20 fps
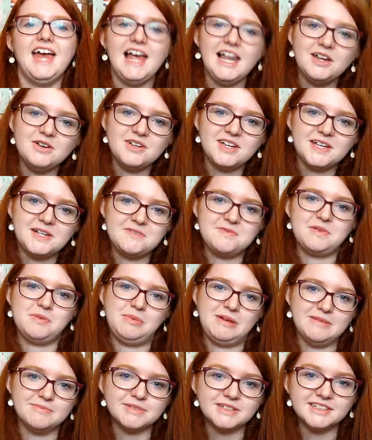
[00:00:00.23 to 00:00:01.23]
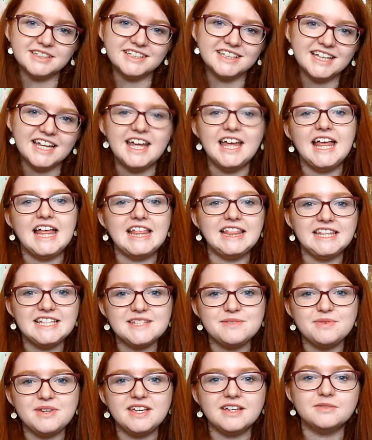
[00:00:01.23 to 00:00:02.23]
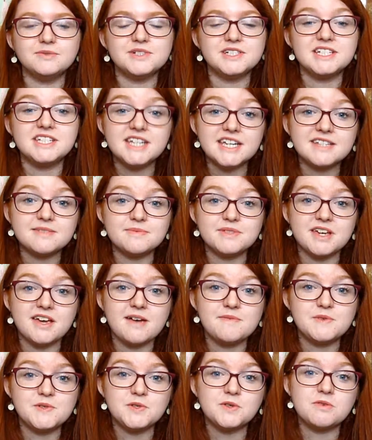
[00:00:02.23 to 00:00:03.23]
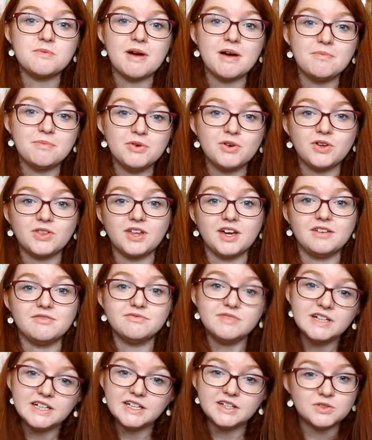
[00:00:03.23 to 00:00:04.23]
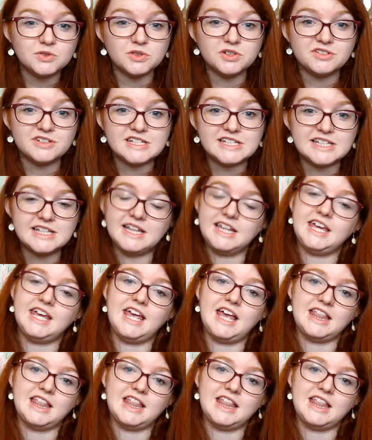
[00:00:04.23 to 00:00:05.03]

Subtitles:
Hello again, lovely people. This week I want to take some time to talk about a book that I really enjoyed recently,